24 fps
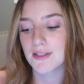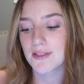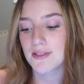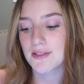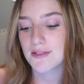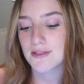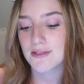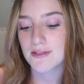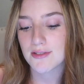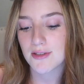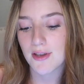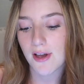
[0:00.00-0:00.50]

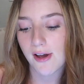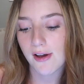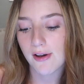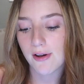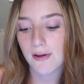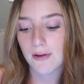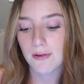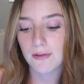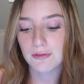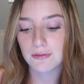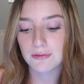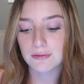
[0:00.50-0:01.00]

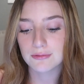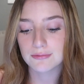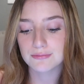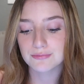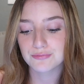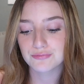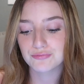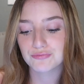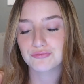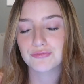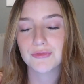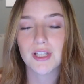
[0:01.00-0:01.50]

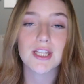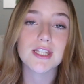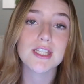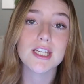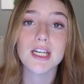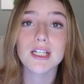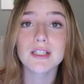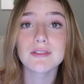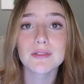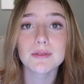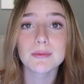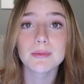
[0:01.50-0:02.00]
So that's
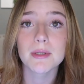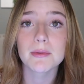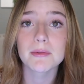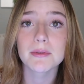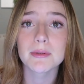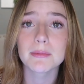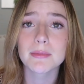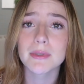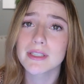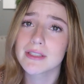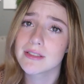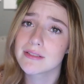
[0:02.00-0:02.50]
kind of a
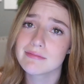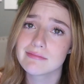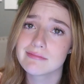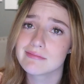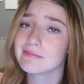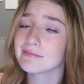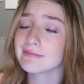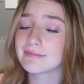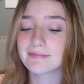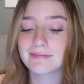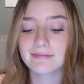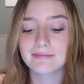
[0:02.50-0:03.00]
bummer, but
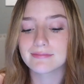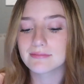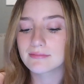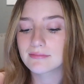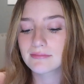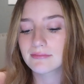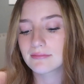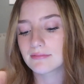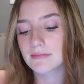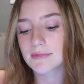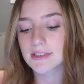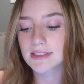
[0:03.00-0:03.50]

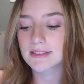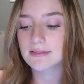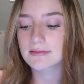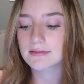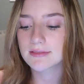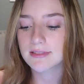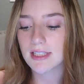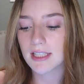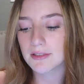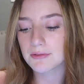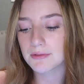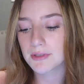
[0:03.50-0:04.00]

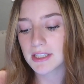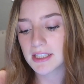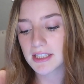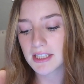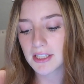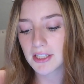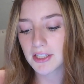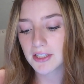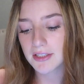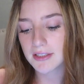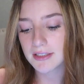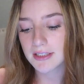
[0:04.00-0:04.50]
I don't really
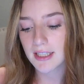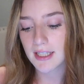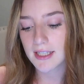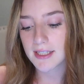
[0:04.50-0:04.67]
care.